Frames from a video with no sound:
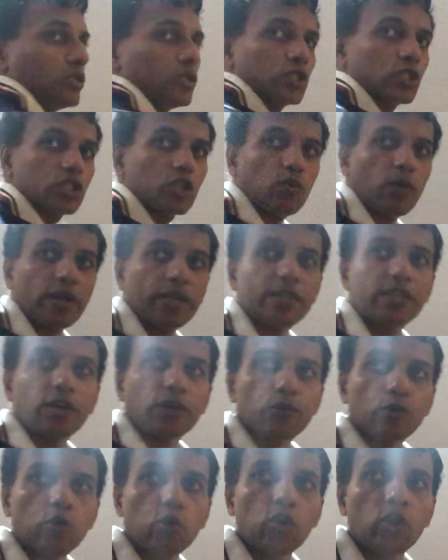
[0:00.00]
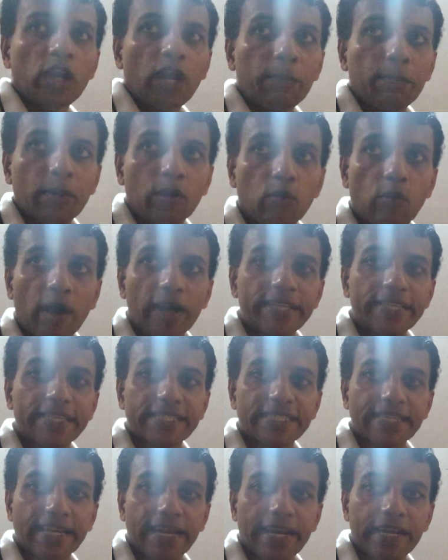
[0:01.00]
So what the rule number 1
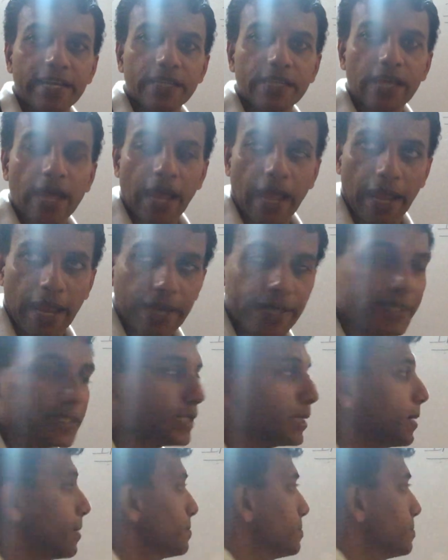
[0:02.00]
state that